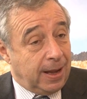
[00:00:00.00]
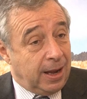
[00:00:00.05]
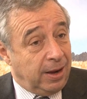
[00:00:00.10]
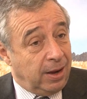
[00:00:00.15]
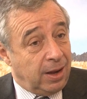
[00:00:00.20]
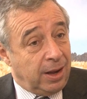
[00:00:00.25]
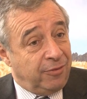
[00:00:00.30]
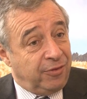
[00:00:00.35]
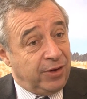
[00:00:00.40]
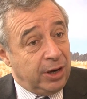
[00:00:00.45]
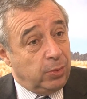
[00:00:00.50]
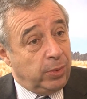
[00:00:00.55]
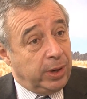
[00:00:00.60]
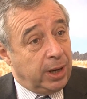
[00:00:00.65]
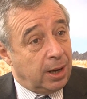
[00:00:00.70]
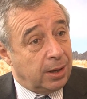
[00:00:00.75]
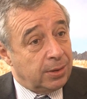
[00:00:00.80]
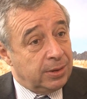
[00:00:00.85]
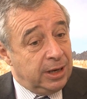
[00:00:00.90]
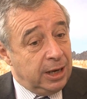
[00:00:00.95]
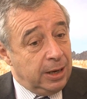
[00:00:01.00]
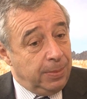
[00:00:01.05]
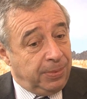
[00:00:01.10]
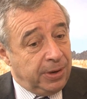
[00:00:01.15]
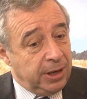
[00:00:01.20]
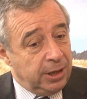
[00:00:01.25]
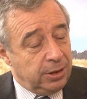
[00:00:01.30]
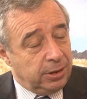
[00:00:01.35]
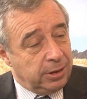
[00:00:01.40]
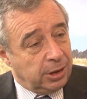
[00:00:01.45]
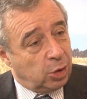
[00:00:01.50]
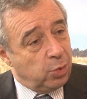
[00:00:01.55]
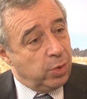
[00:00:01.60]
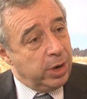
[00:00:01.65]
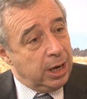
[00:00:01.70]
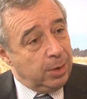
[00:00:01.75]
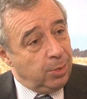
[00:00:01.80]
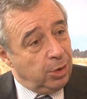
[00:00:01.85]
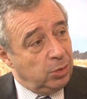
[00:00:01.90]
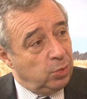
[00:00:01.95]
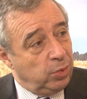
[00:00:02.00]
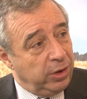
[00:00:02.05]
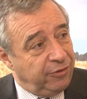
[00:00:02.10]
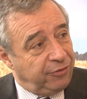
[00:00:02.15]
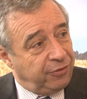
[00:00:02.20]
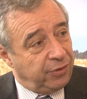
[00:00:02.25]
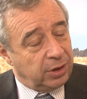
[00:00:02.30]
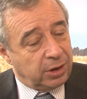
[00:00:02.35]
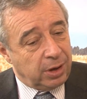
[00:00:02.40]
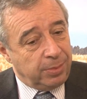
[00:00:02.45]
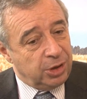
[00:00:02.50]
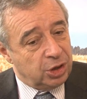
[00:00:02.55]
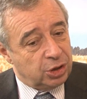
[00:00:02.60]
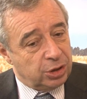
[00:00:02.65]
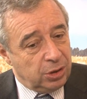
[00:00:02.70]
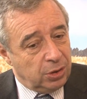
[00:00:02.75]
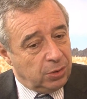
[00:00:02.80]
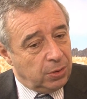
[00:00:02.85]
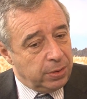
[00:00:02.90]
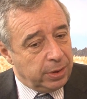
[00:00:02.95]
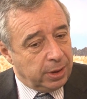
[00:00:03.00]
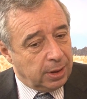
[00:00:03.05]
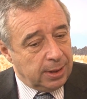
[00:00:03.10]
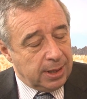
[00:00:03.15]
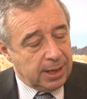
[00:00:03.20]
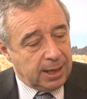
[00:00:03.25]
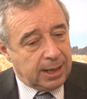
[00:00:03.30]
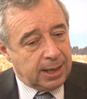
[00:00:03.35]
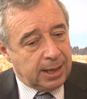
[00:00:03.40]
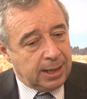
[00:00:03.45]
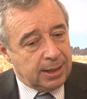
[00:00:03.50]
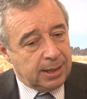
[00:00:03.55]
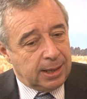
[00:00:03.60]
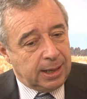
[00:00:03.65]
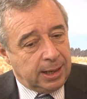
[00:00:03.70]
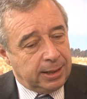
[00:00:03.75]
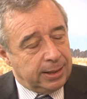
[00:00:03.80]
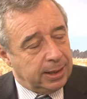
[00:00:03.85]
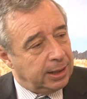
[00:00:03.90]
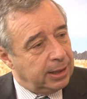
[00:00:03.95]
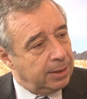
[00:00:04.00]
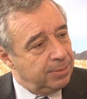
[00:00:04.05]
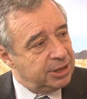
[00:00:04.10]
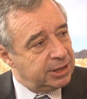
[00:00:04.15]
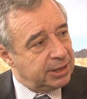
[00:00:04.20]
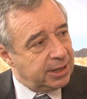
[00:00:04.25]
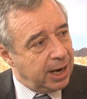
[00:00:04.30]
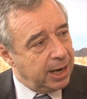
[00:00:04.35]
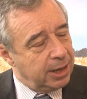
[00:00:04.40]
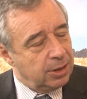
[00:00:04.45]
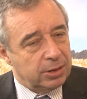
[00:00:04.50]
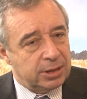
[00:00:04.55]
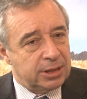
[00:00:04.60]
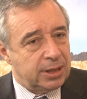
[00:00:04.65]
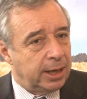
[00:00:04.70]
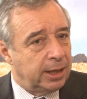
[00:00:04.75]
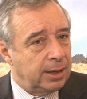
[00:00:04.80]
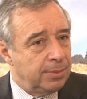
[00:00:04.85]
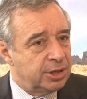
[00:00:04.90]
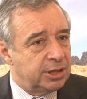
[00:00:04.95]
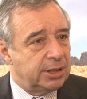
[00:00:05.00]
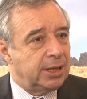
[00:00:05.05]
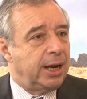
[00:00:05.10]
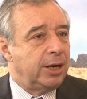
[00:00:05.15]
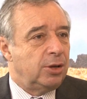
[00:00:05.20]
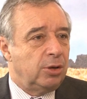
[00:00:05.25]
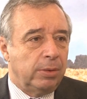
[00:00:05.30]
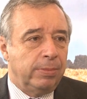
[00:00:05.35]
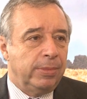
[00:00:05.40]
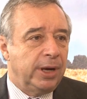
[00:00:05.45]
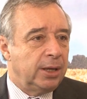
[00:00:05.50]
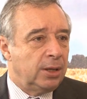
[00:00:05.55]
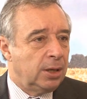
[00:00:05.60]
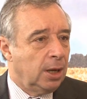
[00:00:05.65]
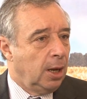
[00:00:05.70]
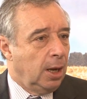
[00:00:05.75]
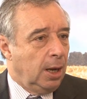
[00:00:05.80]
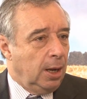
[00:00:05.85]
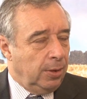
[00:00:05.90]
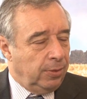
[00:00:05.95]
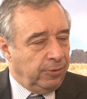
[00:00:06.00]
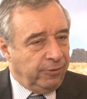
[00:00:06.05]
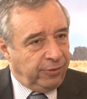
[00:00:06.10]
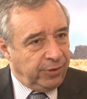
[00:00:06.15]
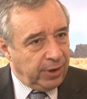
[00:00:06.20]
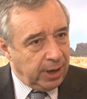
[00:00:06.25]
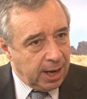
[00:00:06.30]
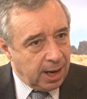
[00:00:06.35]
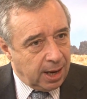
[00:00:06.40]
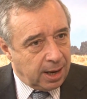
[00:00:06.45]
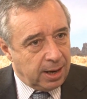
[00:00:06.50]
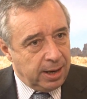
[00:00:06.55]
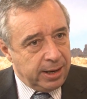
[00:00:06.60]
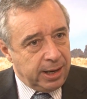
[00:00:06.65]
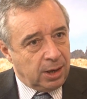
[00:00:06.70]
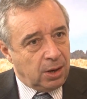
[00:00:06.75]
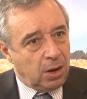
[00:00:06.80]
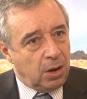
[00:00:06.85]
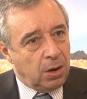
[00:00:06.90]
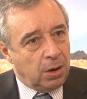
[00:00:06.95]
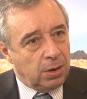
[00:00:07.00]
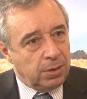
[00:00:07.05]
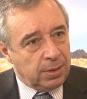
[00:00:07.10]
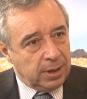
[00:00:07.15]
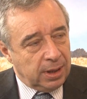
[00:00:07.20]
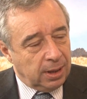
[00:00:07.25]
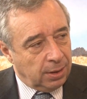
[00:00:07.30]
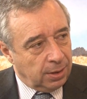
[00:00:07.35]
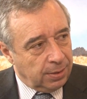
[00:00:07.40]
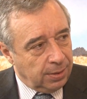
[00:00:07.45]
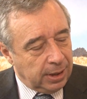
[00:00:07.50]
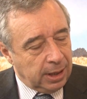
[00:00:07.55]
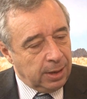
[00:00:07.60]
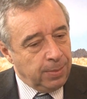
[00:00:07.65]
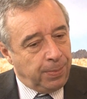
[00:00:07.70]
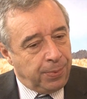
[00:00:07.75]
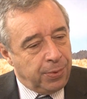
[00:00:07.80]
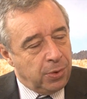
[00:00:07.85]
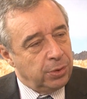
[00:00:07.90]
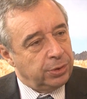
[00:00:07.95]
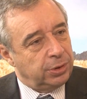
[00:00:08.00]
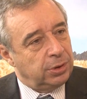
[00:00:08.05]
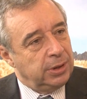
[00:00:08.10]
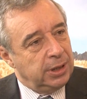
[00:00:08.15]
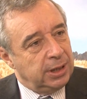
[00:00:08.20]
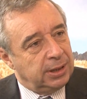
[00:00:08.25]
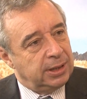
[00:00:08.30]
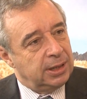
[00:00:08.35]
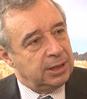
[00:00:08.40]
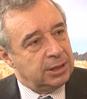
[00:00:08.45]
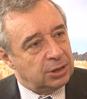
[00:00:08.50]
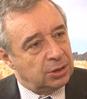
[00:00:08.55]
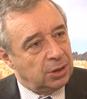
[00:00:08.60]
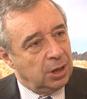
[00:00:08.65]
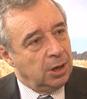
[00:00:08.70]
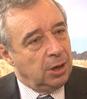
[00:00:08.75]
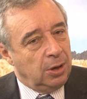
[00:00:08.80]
I think we are deeply in agreement with Commissioner Hogan and Ackensteiner. Ackensteiner made very clear how important it is